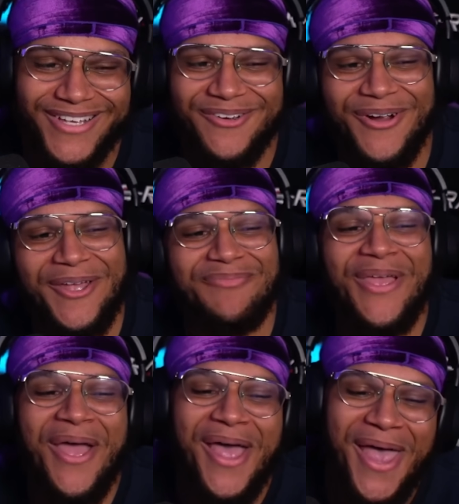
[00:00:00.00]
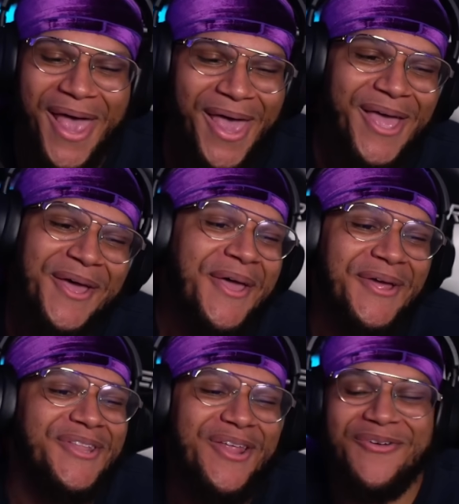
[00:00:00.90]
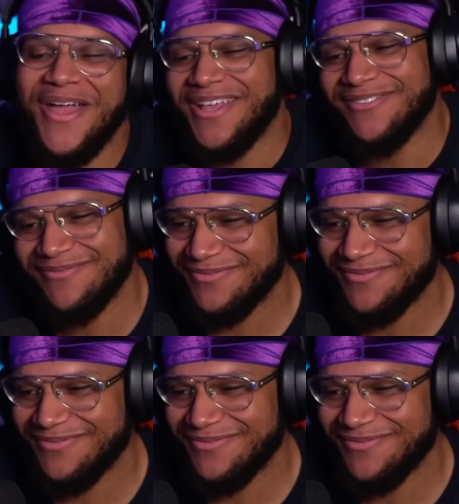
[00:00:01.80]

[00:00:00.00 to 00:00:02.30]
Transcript: right. Ain't that right?